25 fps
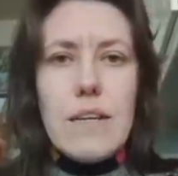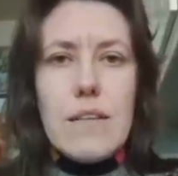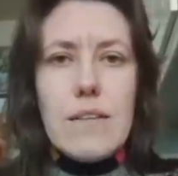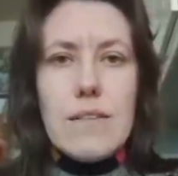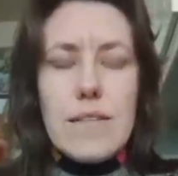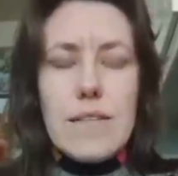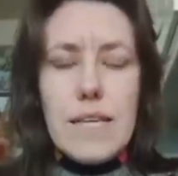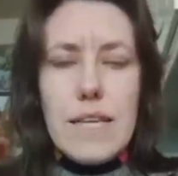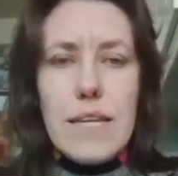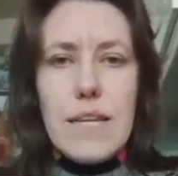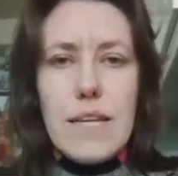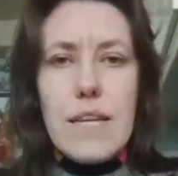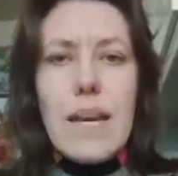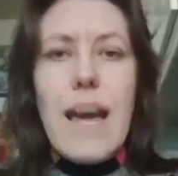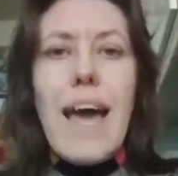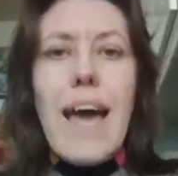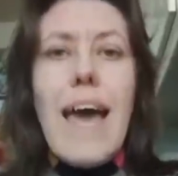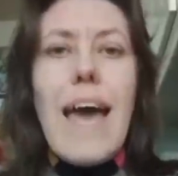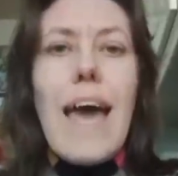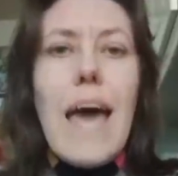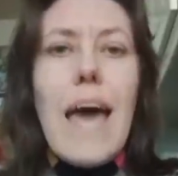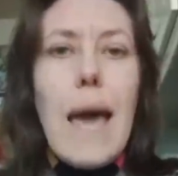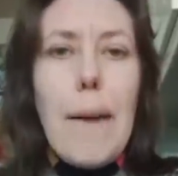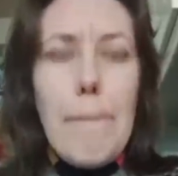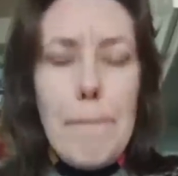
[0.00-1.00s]
things
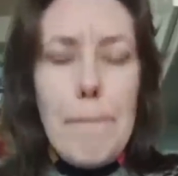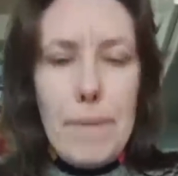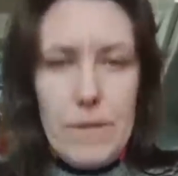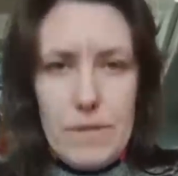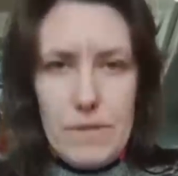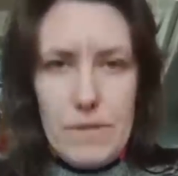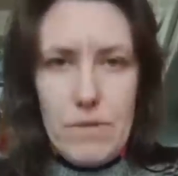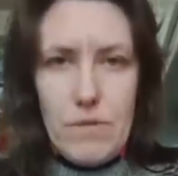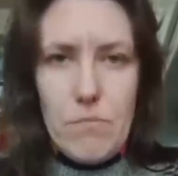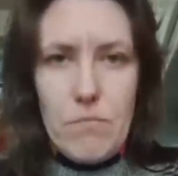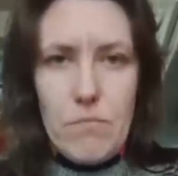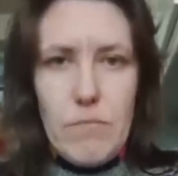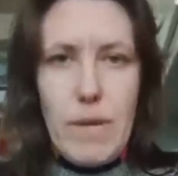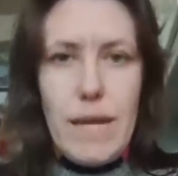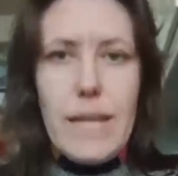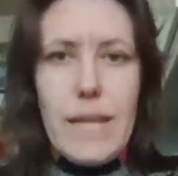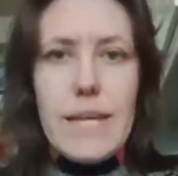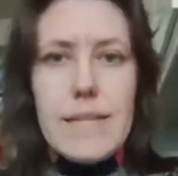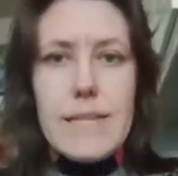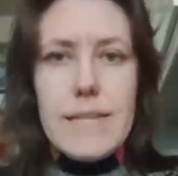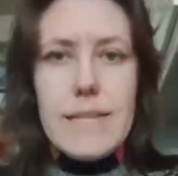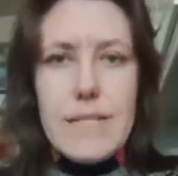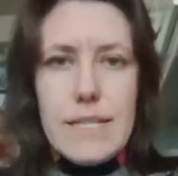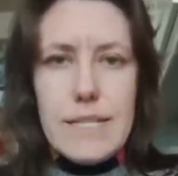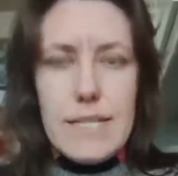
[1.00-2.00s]

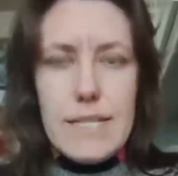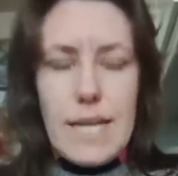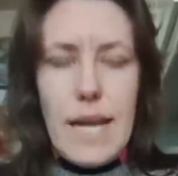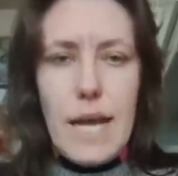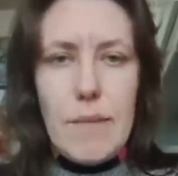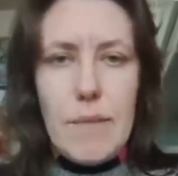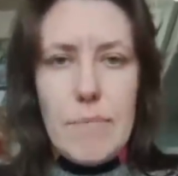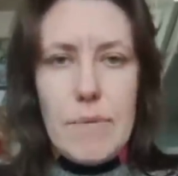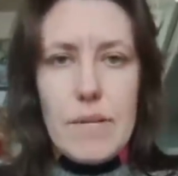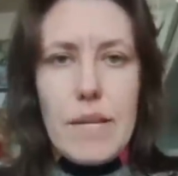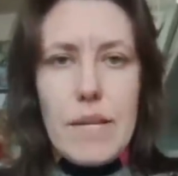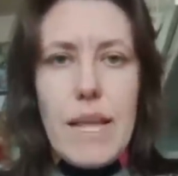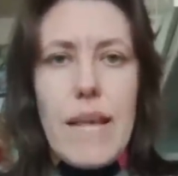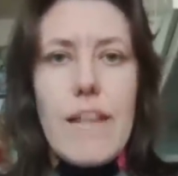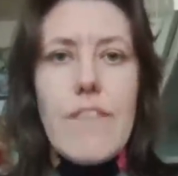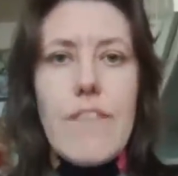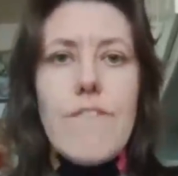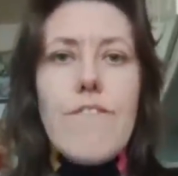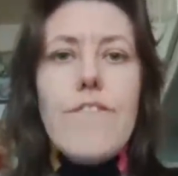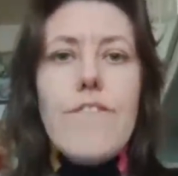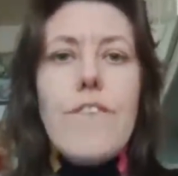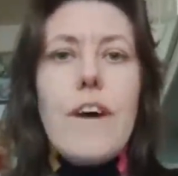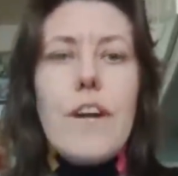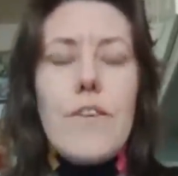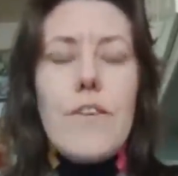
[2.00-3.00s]
happen
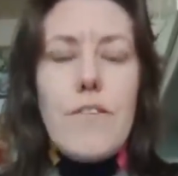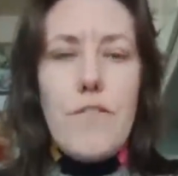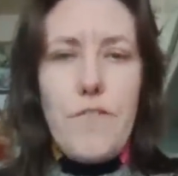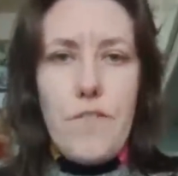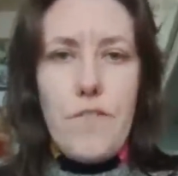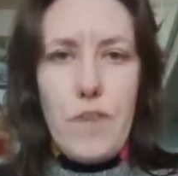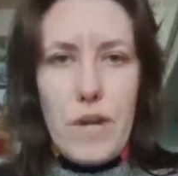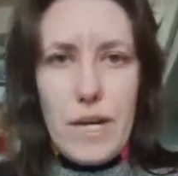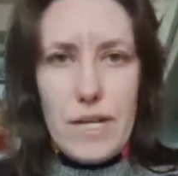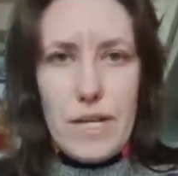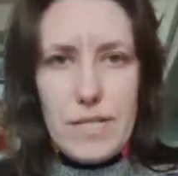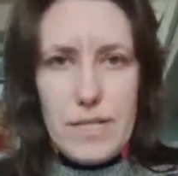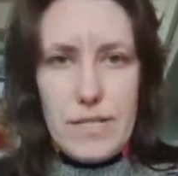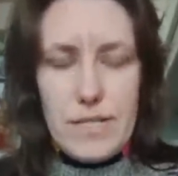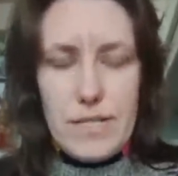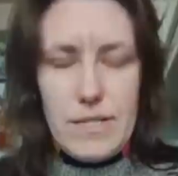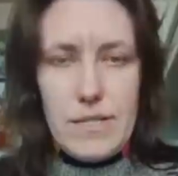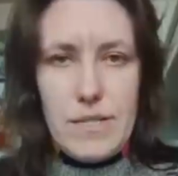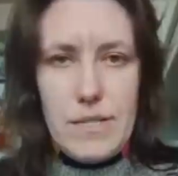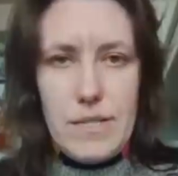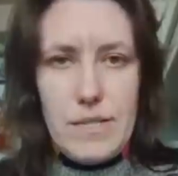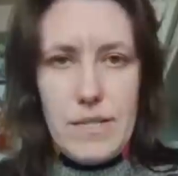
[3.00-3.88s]
and very fast.